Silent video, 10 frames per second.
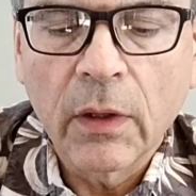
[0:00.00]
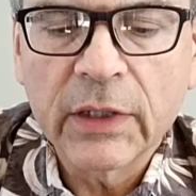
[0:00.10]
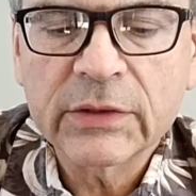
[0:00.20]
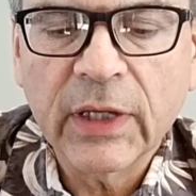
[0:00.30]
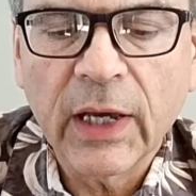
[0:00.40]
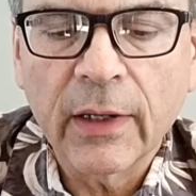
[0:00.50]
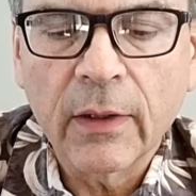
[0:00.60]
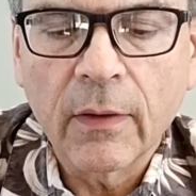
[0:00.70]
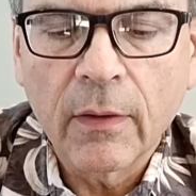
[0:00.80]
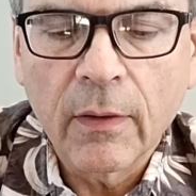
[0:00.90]
has got
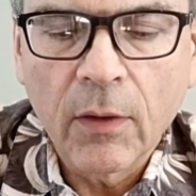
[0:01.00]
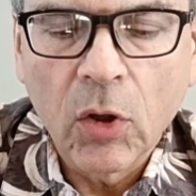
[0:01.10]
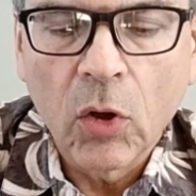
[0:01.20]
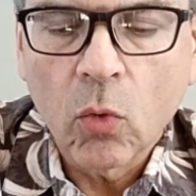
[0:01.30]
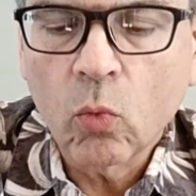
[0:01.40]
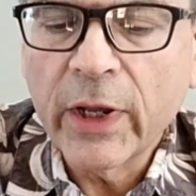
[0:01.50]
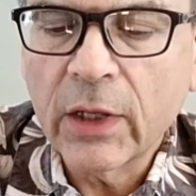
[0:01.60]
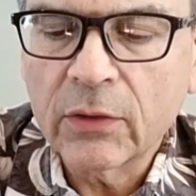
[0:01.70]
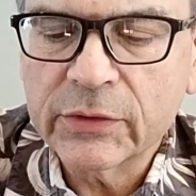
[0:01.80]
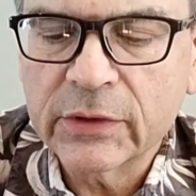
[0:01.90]

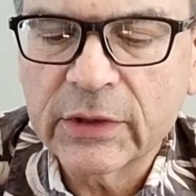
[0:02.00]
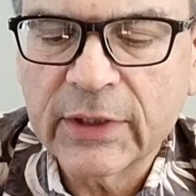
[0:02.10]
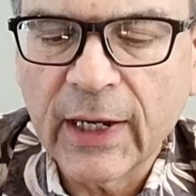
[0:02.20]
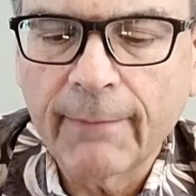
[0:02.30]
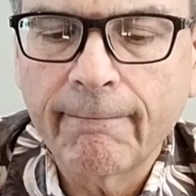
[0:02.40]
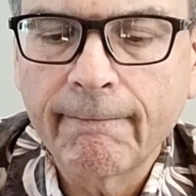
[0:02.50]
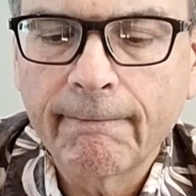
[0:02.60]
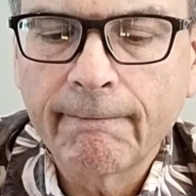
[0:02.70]
wrinkles in the top.